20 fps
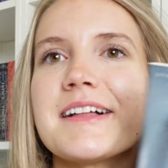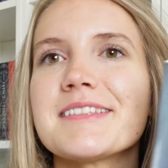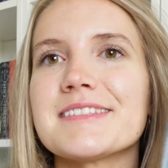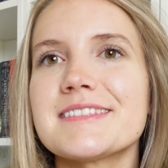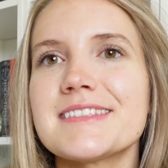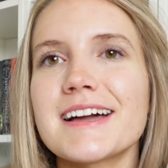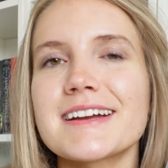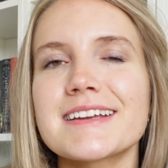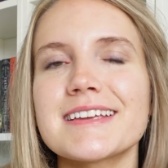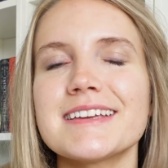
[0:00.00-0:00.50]

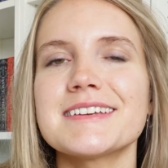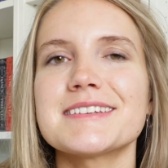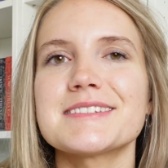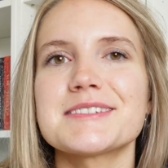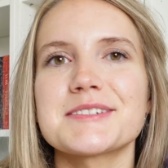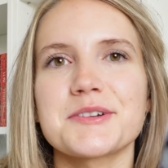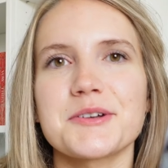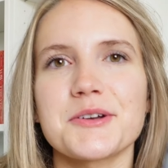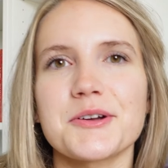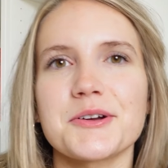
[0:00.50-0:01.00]

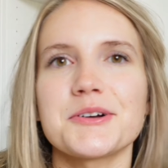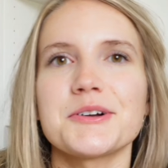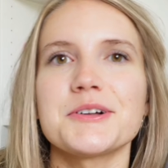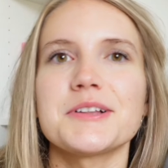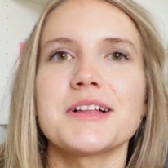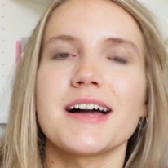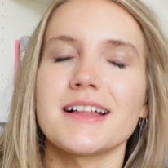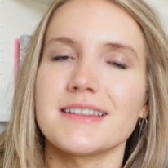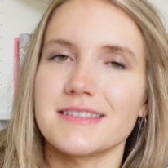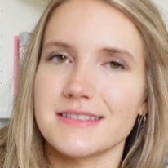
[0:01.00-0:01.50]
Luckiest
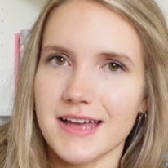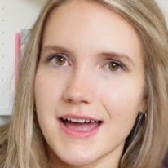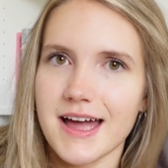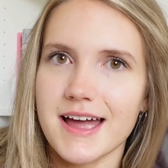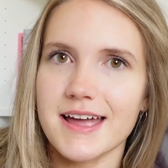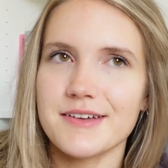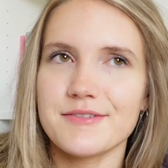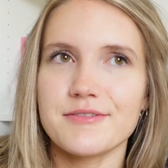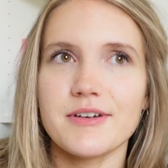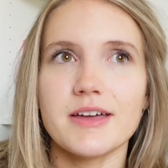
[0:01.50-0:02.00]
Girl
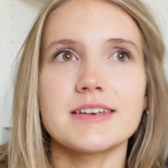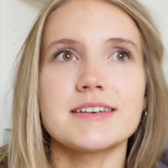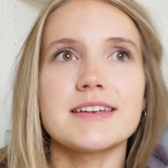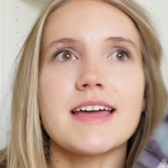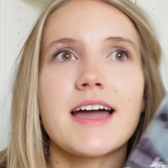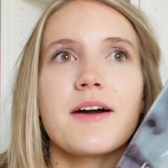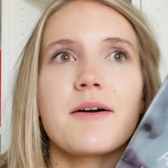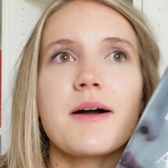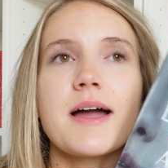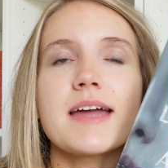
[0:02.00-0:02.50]
Alive.
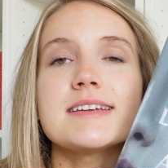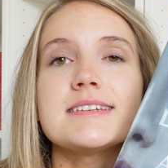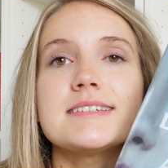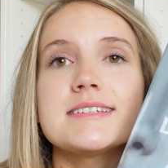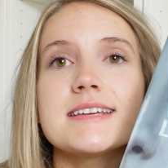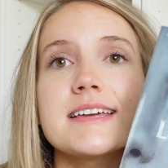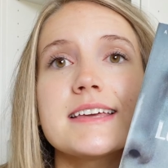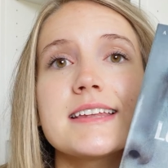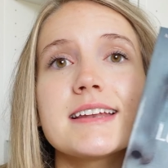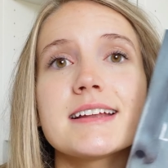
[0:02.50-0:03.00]
Now I
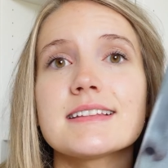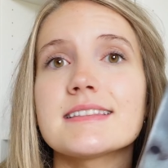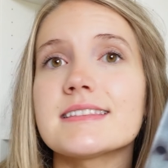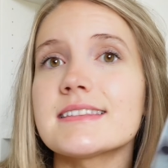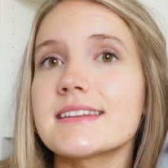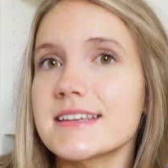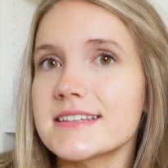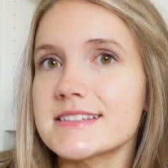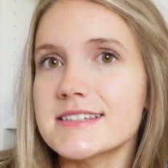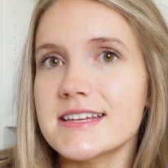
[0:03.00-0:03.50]
did
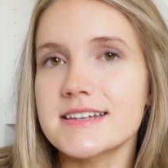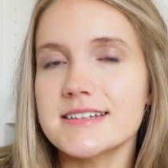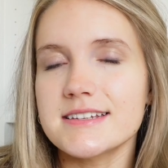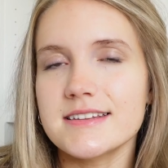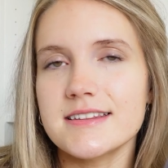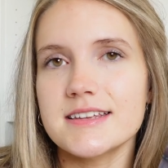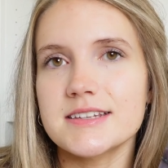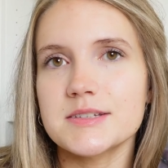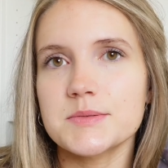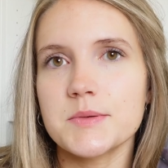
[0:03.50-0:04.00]
listen
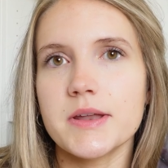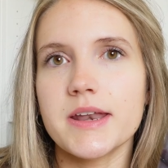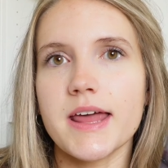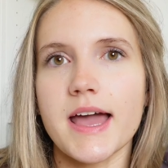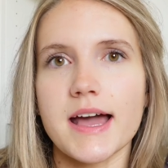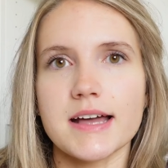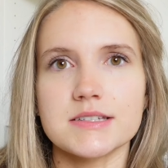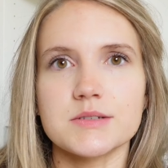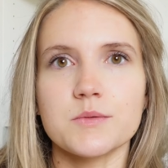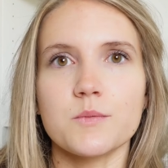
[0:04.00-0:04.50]
to this one
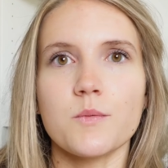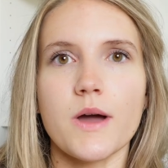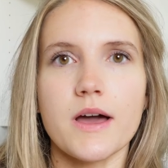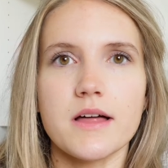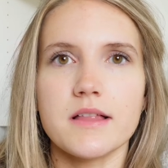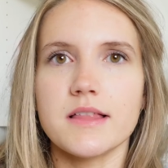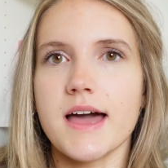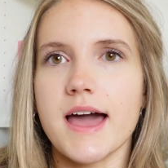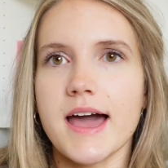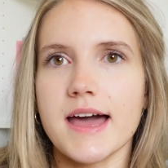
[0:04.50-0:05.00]
as
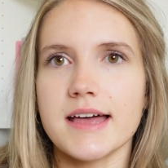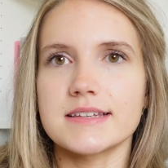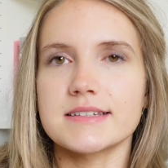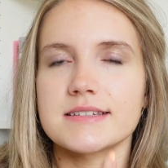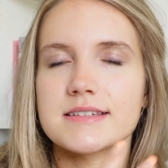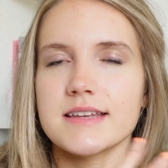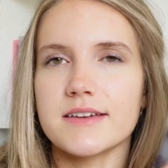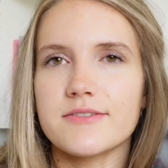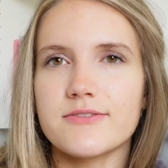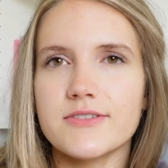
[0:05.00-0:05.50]
well
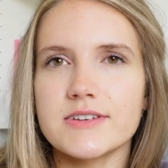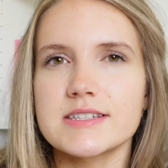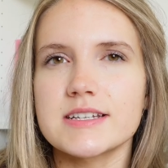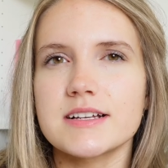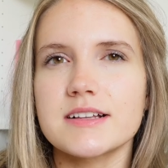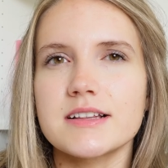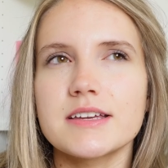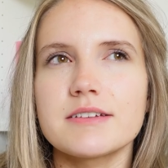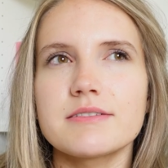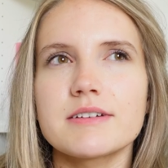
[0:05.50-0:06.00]
as like
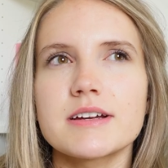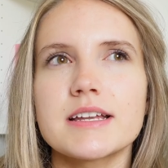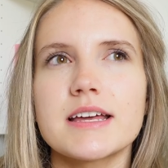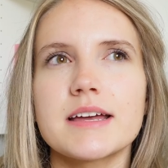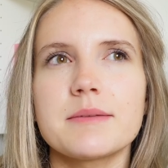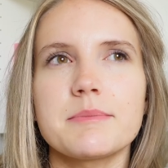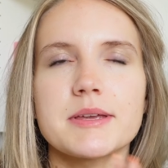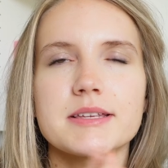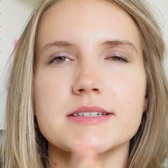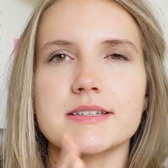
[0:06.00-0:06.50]
physically read
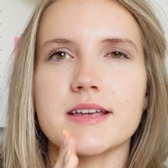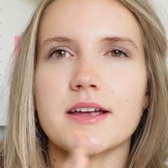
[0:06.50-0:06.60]
it because